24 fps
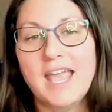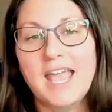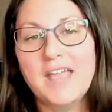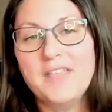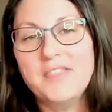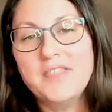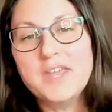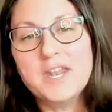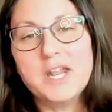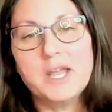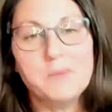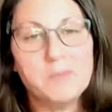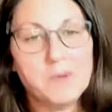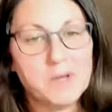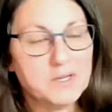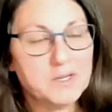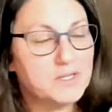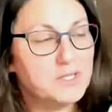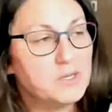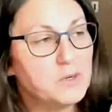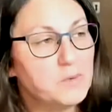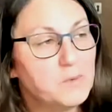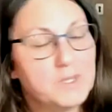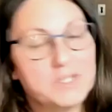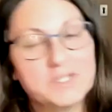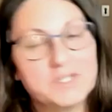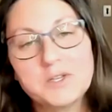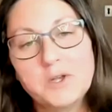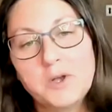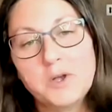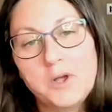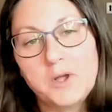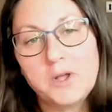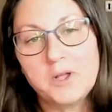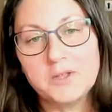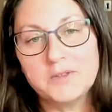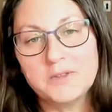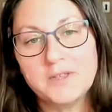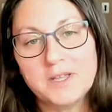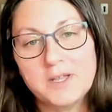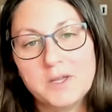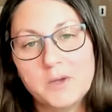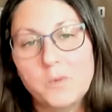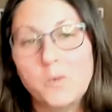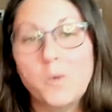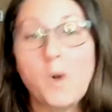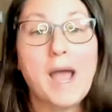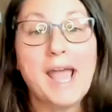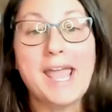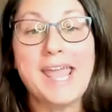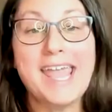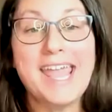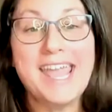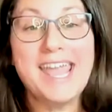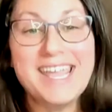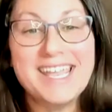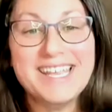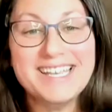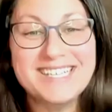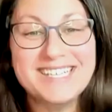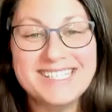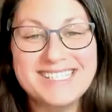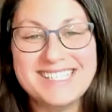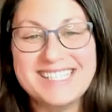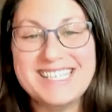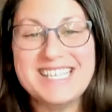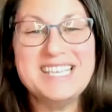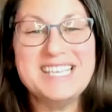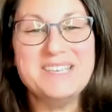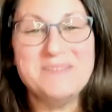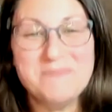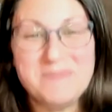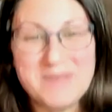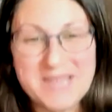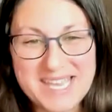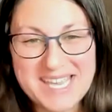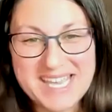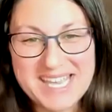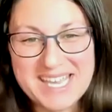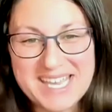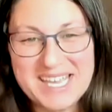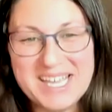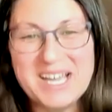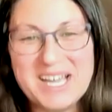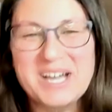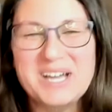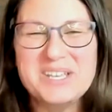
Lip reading: And then I'm also what's called a YACEP,